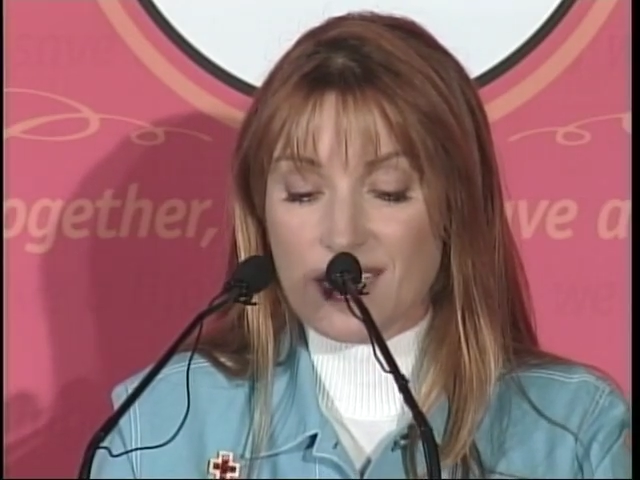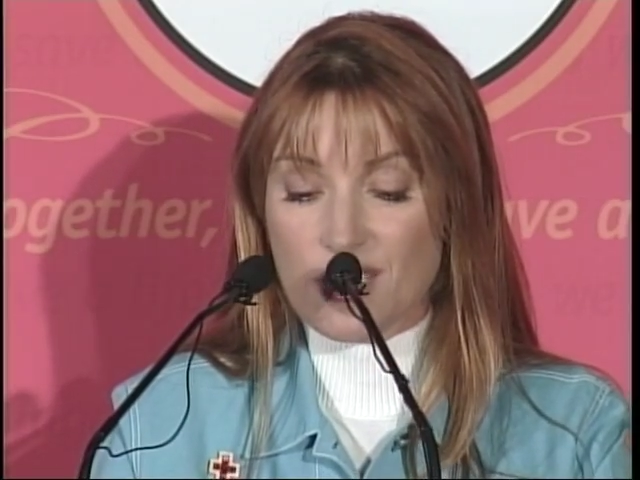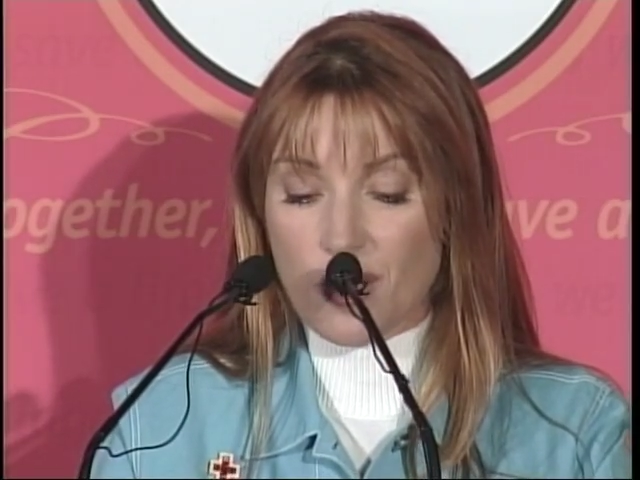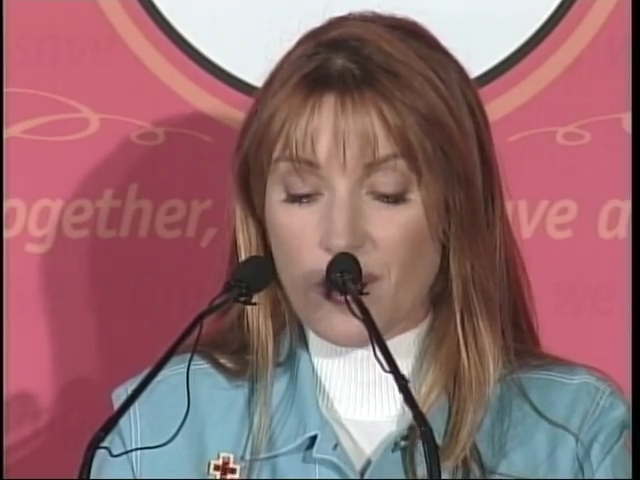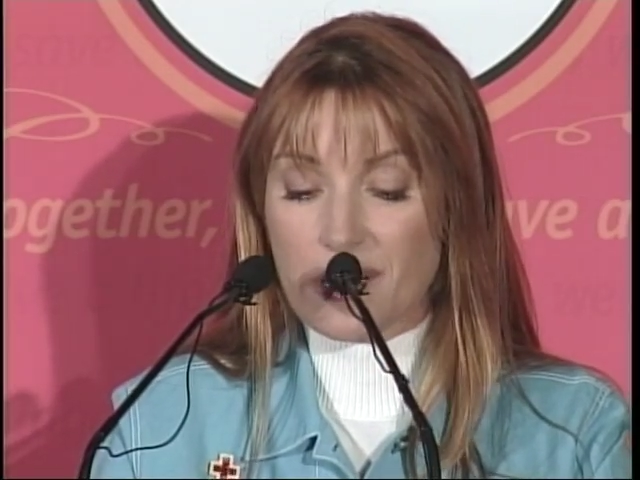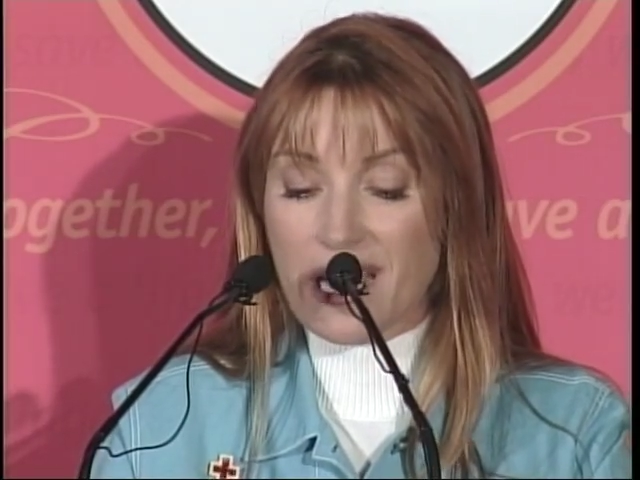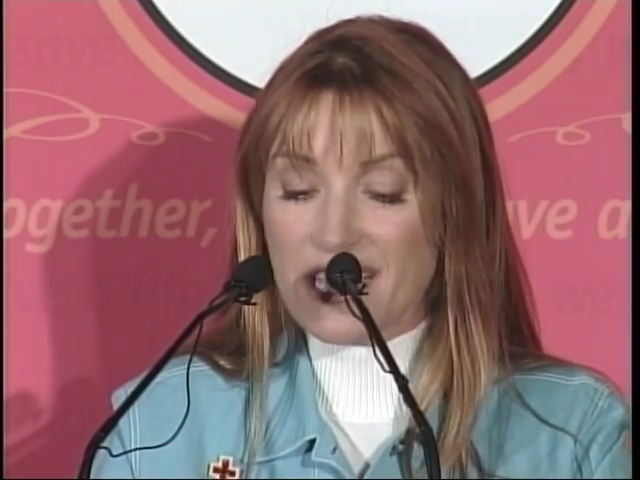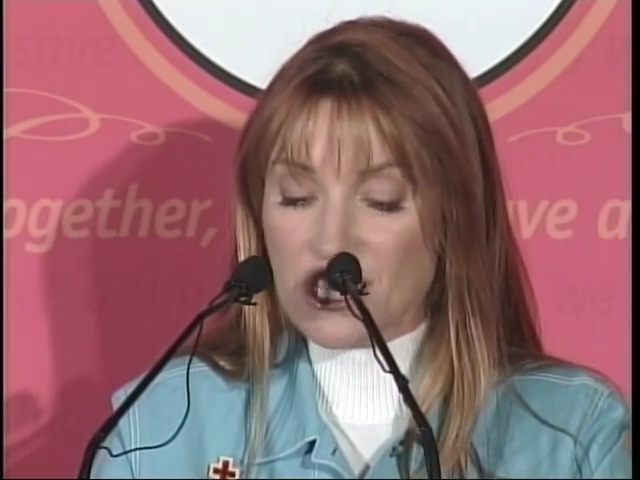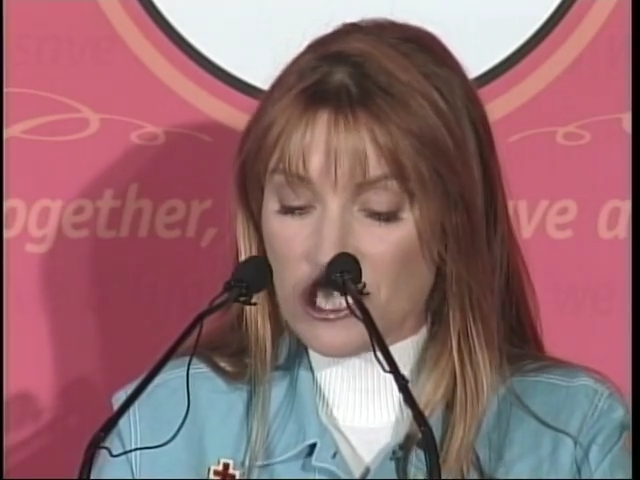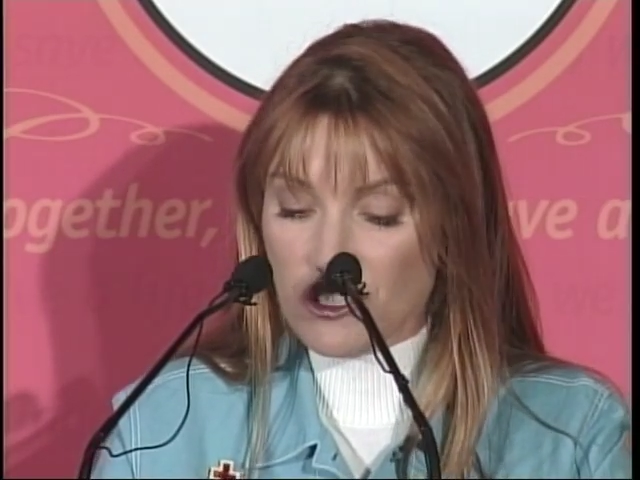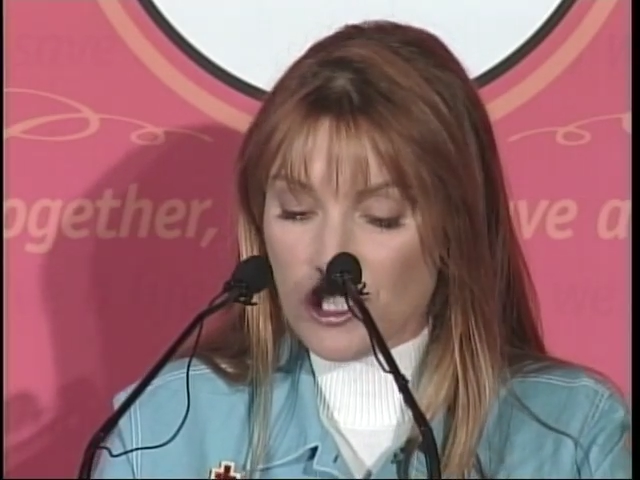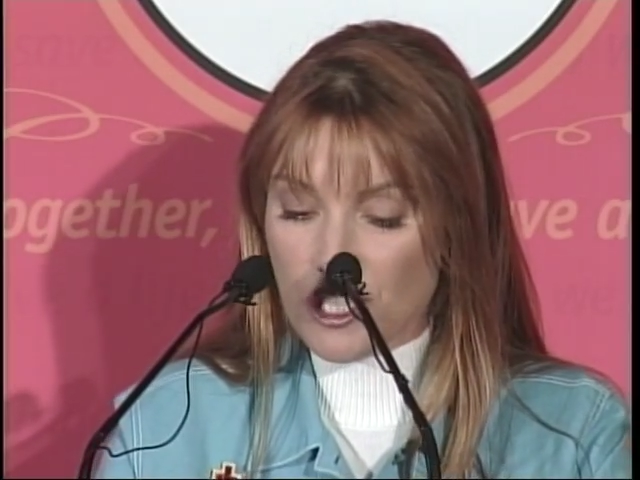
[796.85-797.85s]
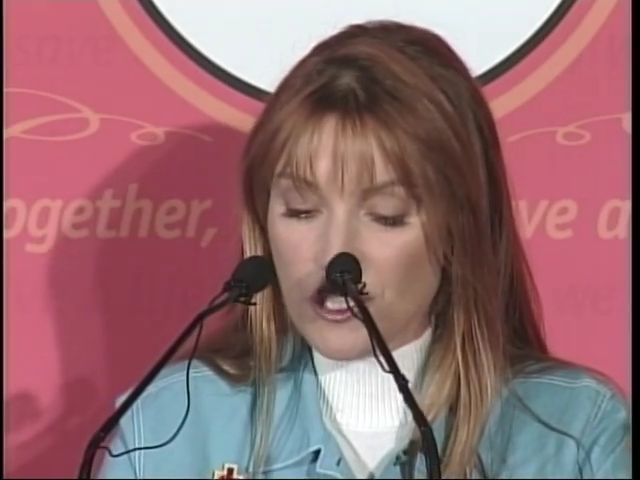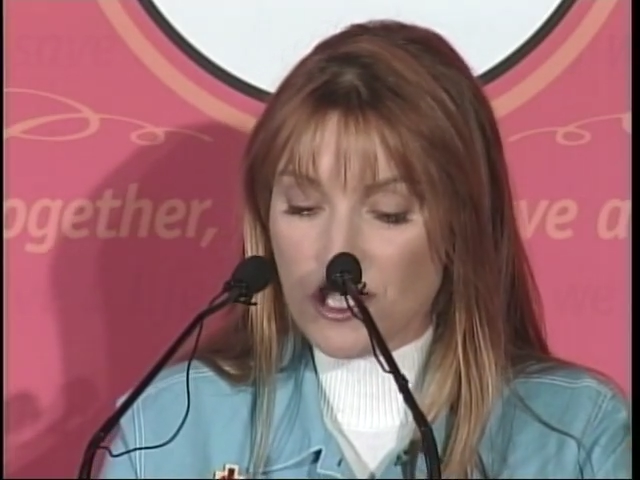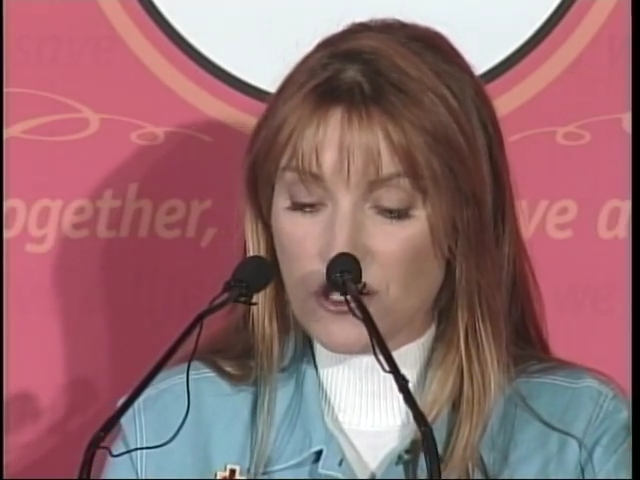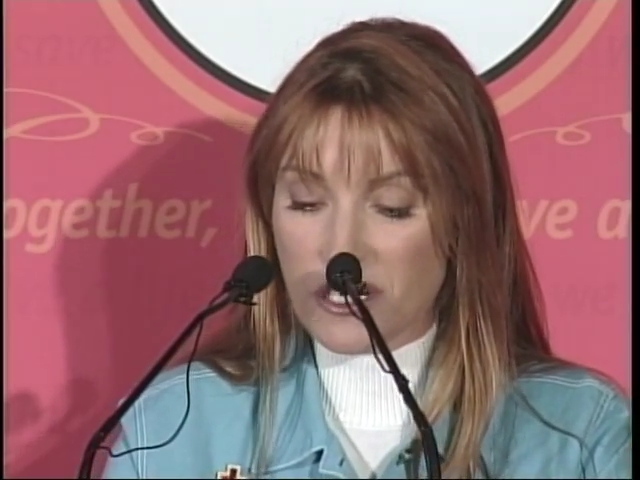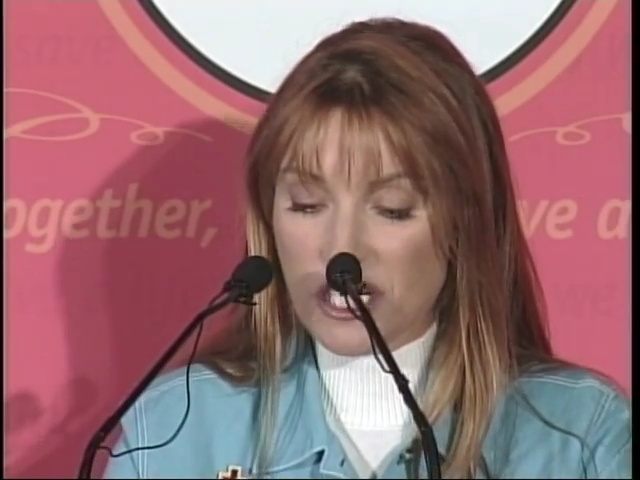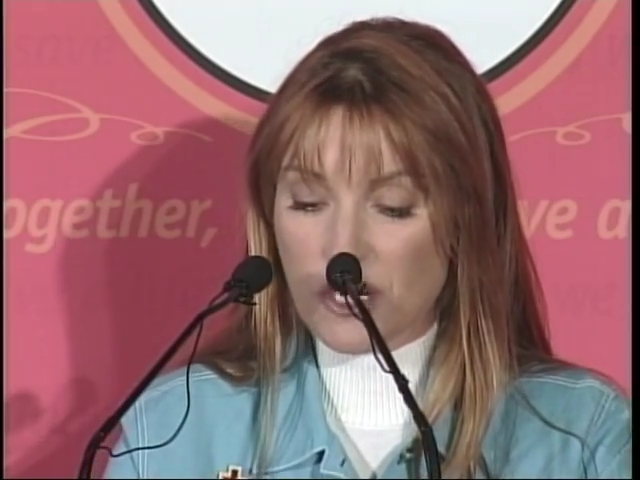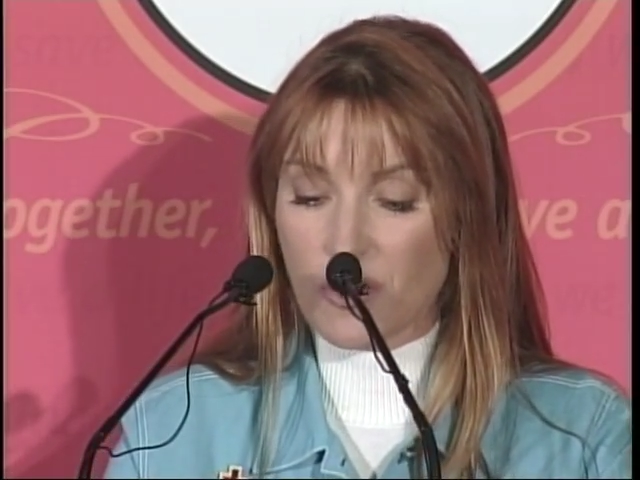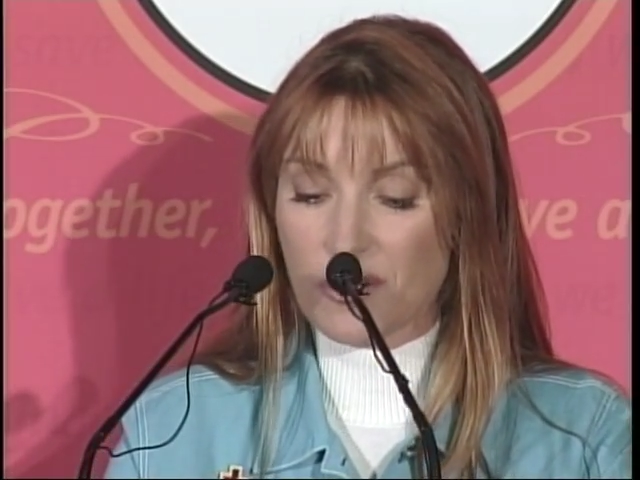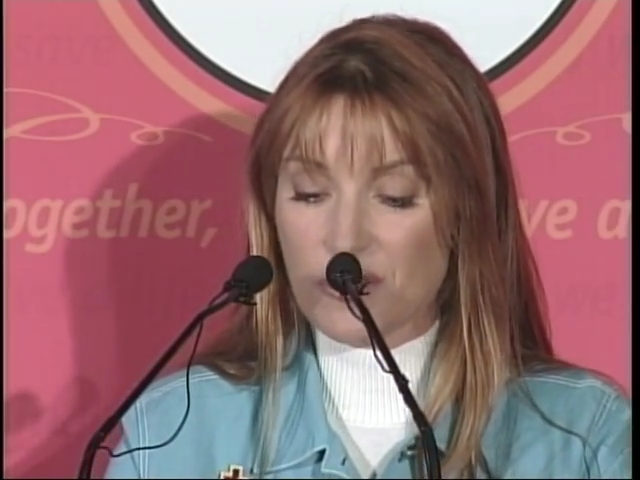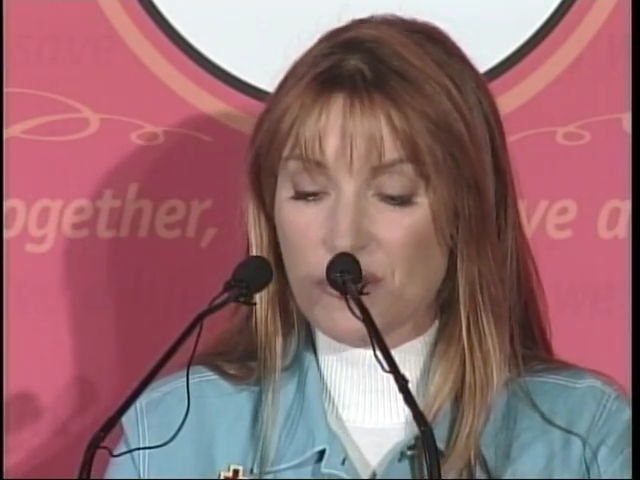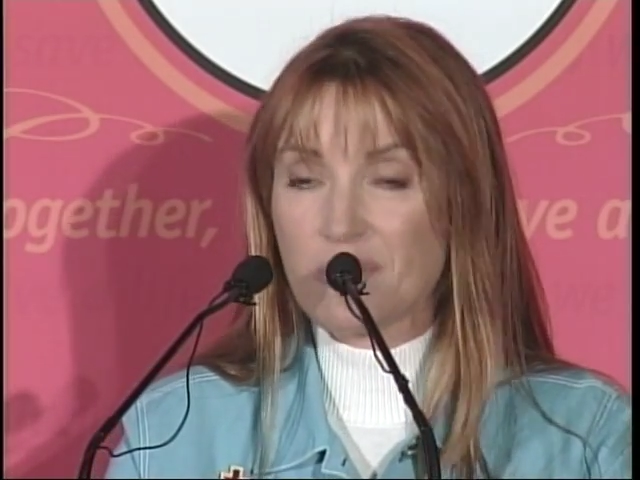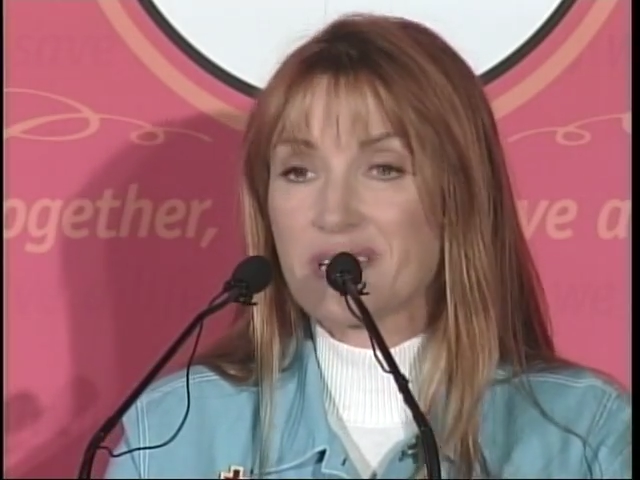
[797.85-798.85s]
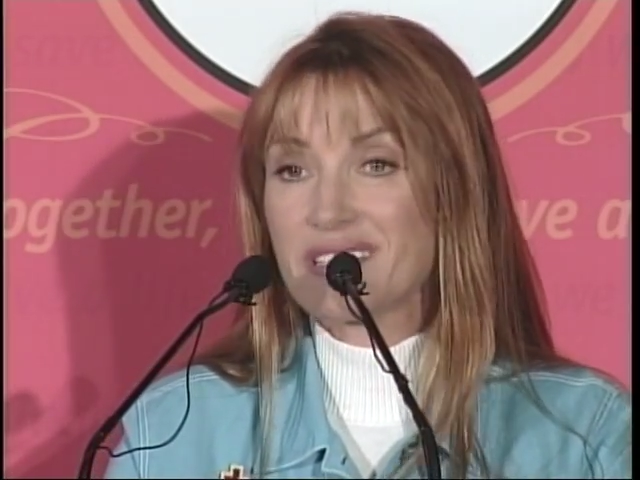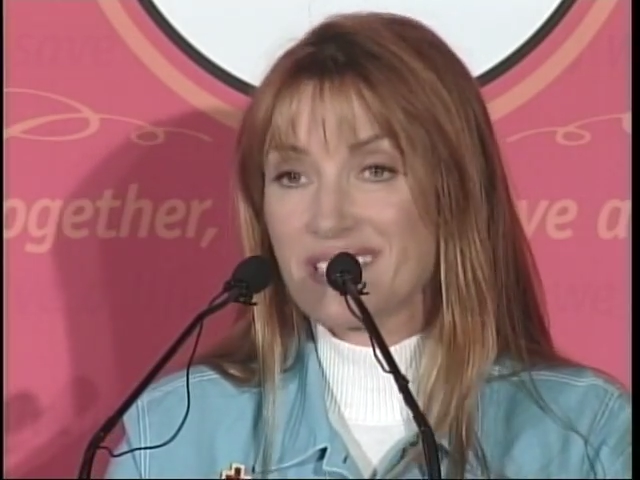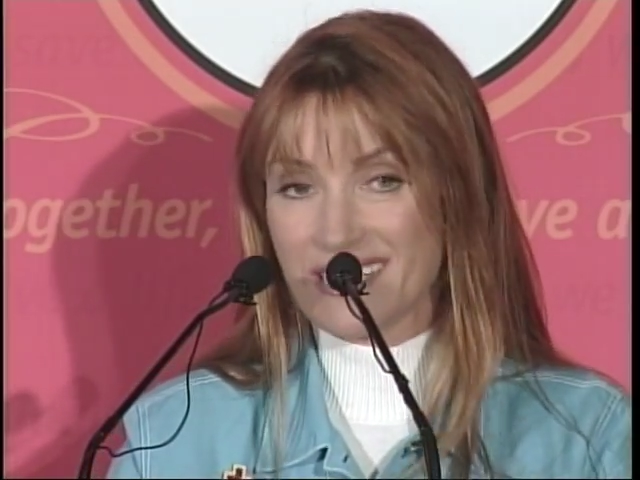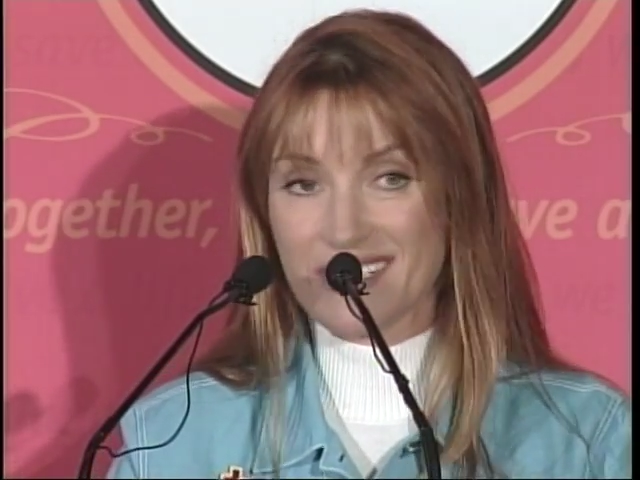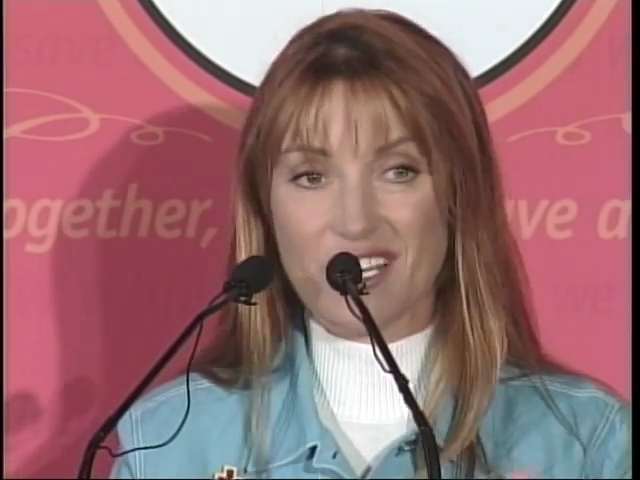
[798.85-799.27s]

So I'd like to introduce you to each one of them, and I'd